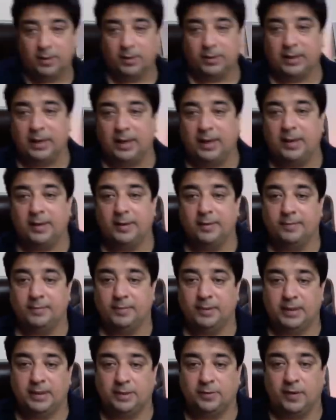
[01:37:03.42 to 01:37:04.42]
Okay,
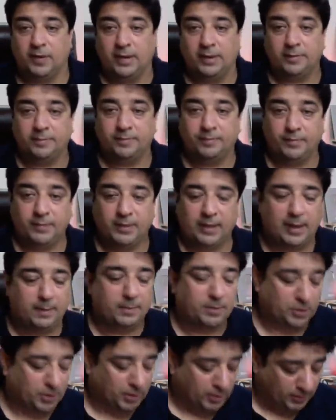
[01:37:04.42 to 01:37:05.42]
that's fine.
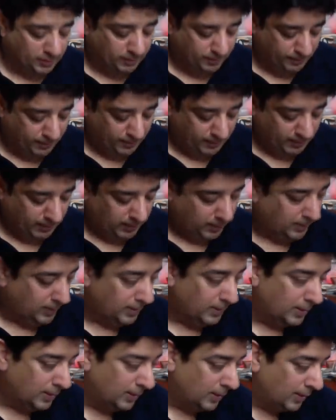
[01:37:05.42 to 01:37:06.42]
Amazon
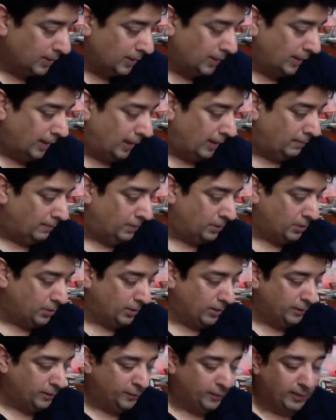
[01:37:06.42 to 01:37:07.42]

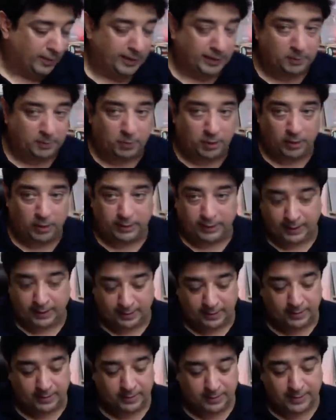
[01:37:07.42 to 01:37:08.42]
affiliate
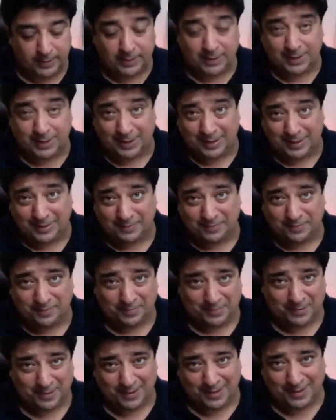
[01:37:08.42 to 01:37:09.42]
blogging. Let's
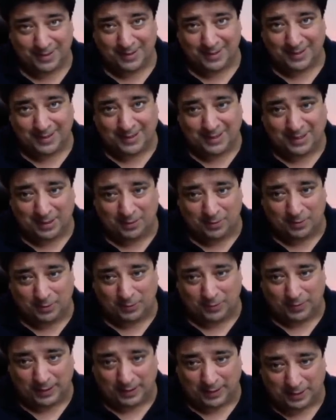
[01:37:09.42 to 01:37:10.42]
see
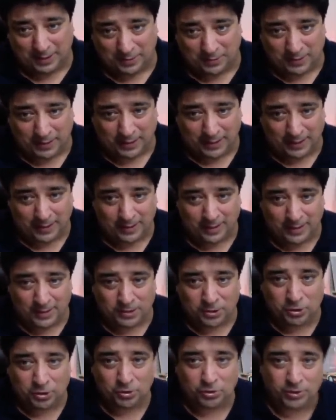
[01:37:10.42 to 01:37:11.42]
what we can cover here.
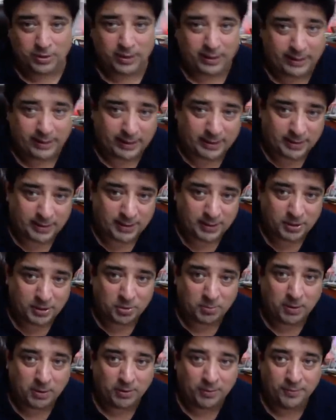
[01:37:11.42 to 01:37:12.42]
Tuesday it is,
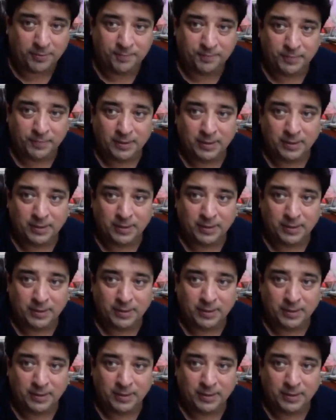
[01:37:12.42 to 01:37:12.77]
tomorrow.